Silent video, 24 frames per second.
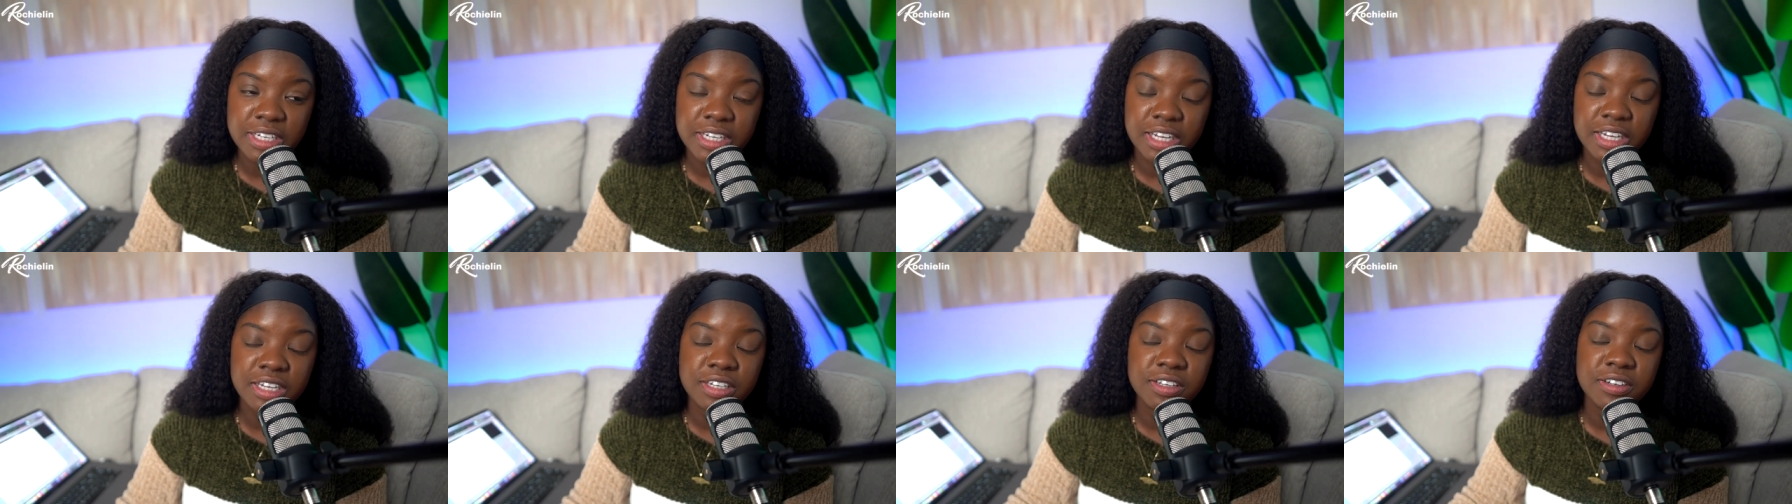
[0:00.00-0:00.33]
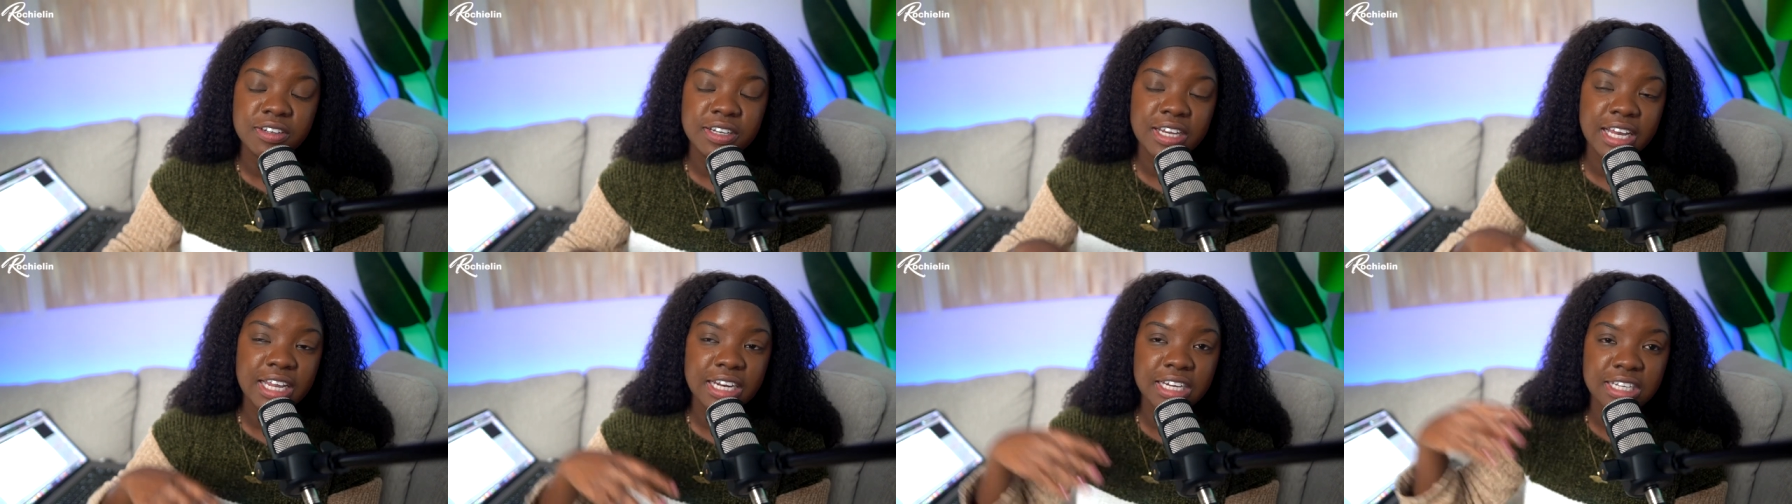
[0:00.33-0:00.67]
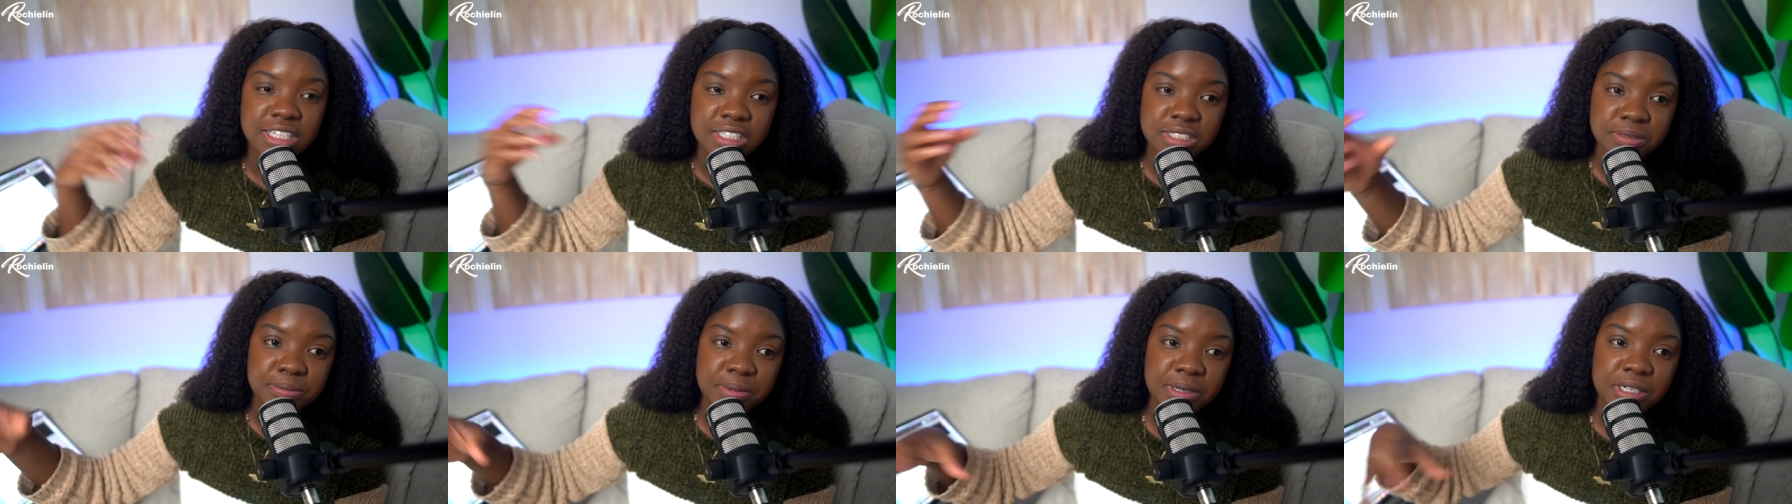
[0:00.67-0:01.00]
then you can
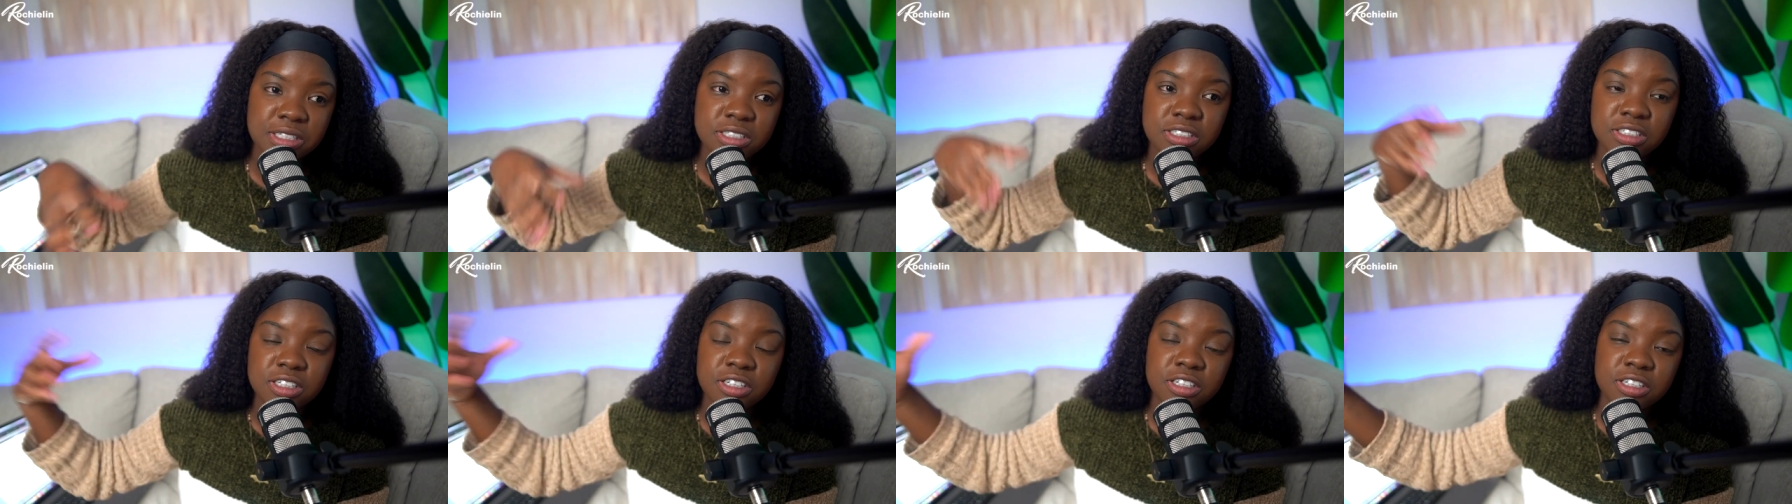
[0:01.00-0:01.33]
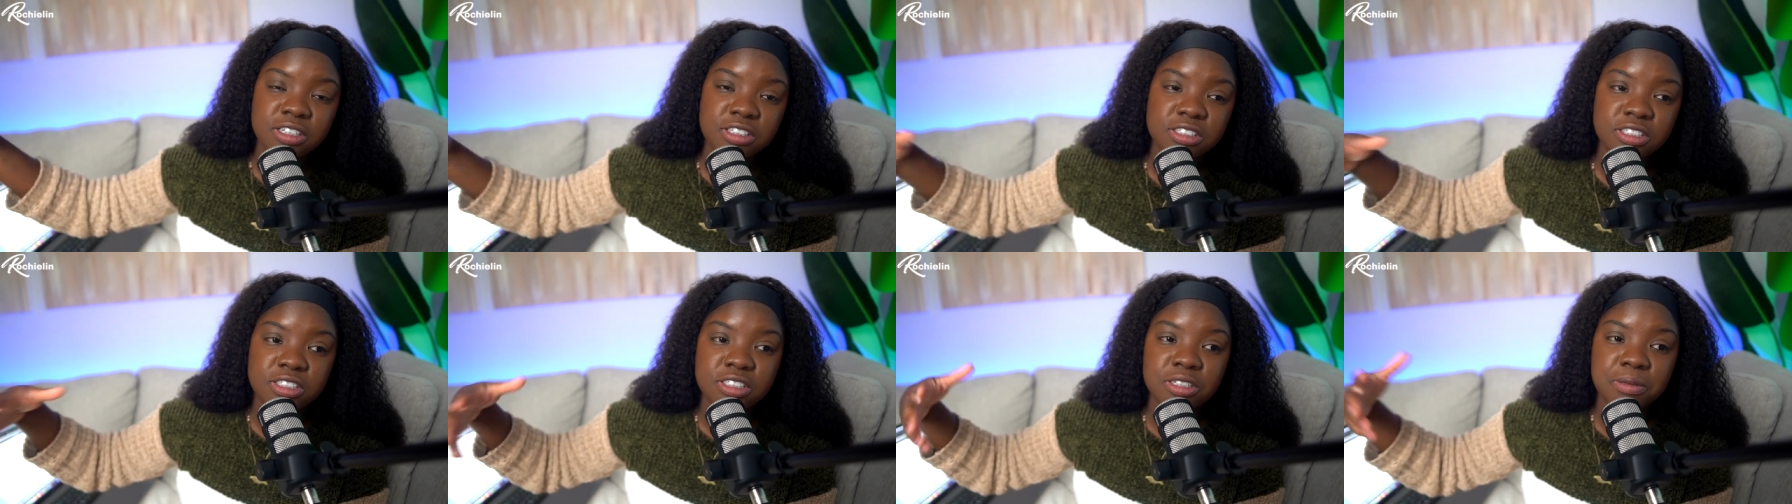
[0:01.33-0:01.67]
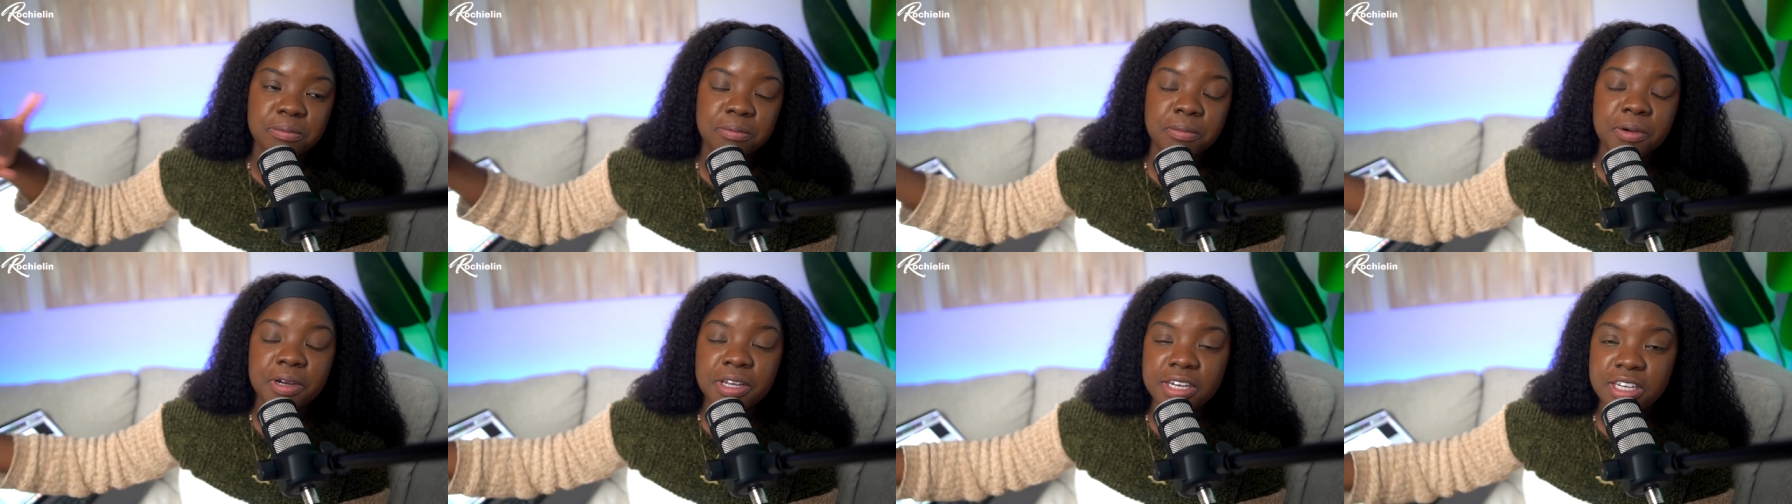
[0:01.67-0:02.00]
expect to earn
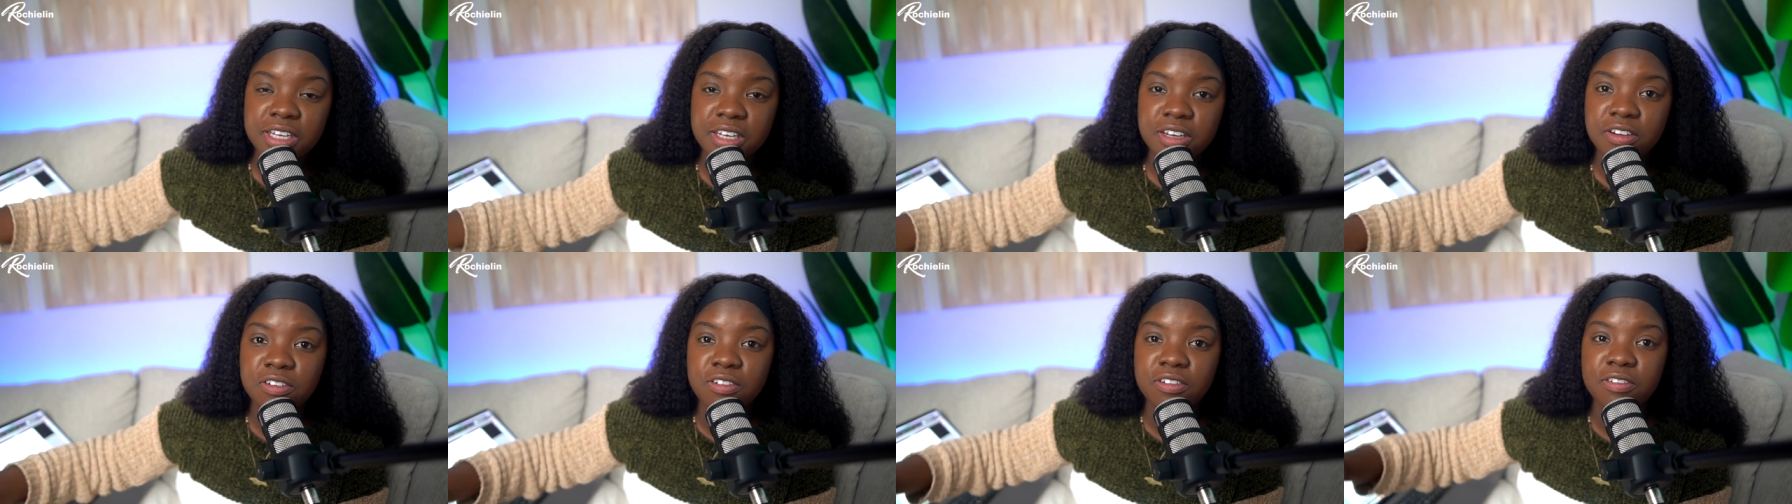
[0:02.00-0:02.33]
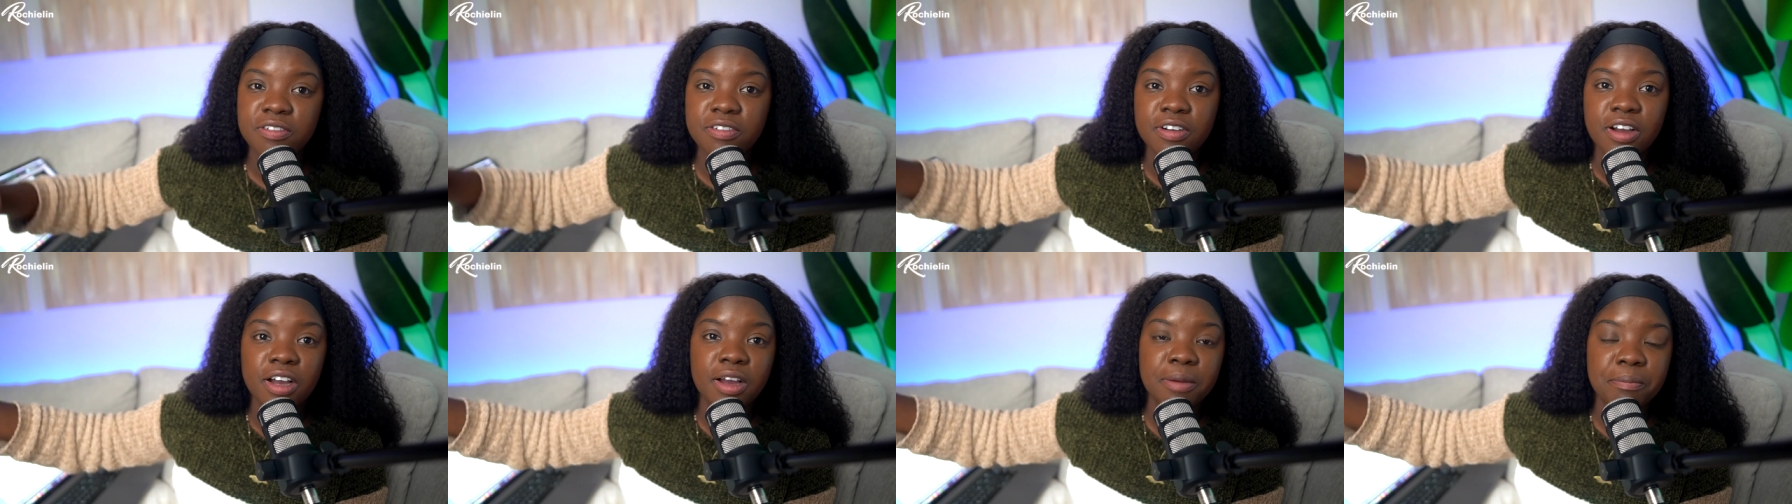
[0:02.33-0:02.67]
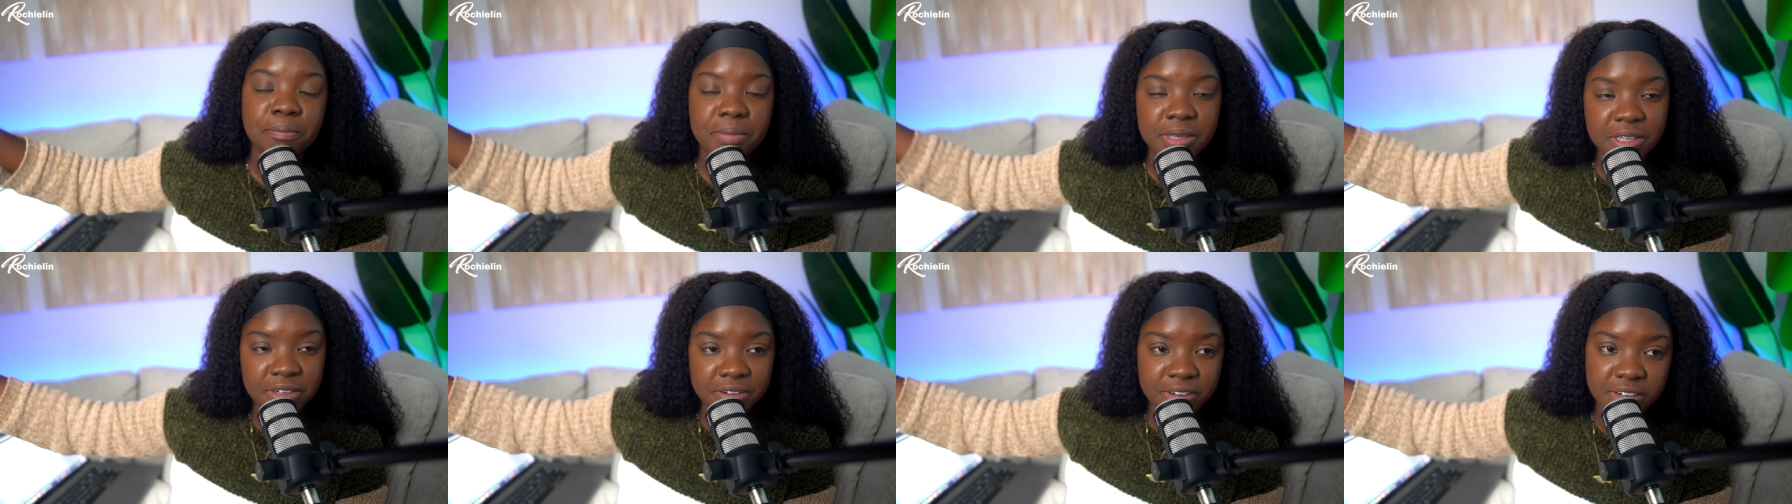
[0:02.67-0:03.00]
some money over a
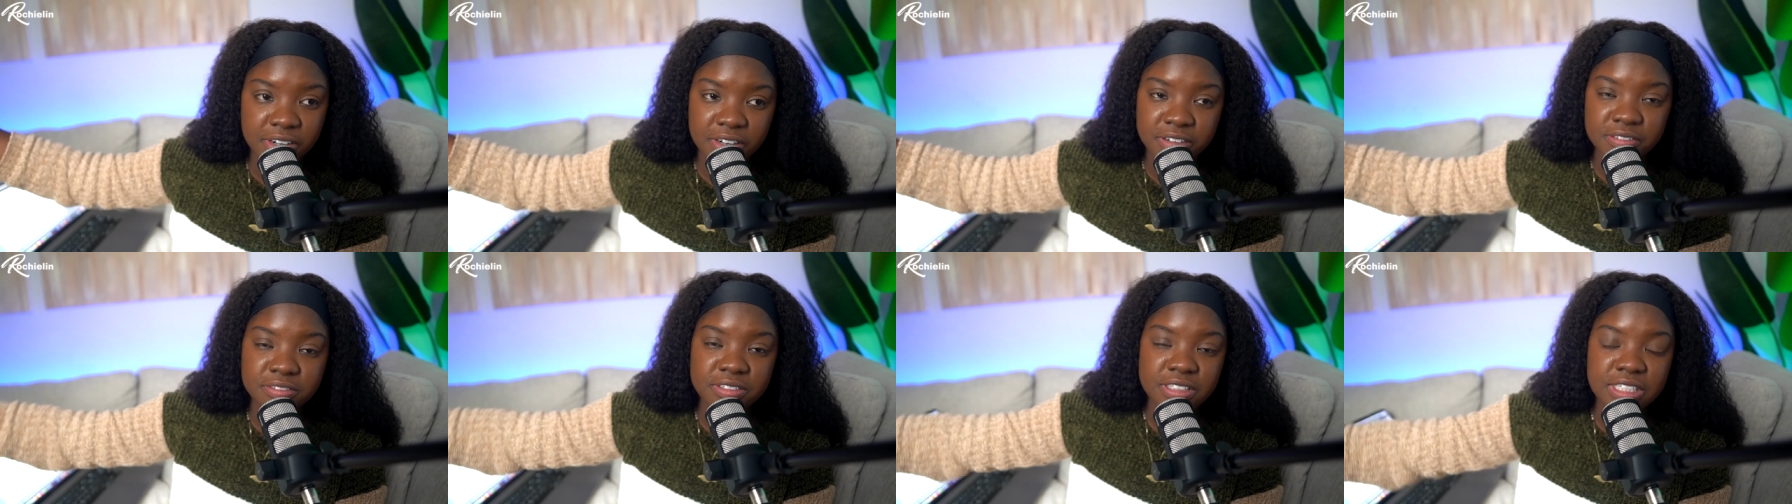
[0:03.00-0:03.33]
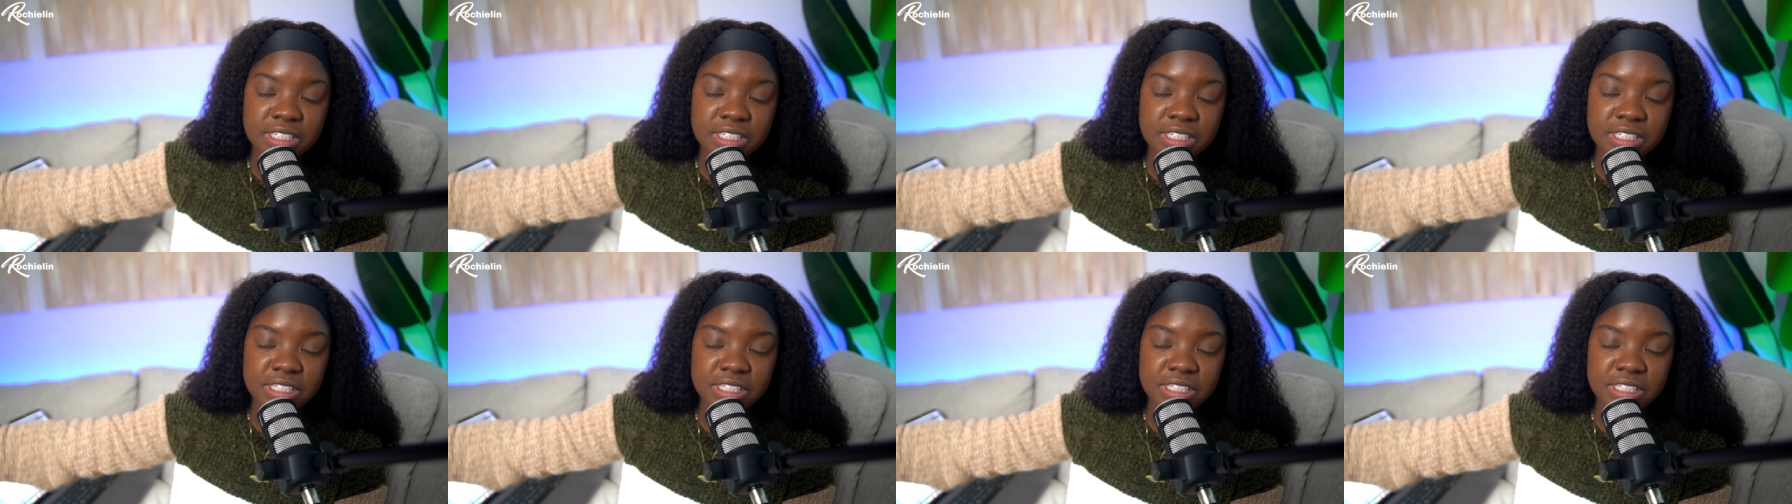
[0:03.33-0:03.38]
period of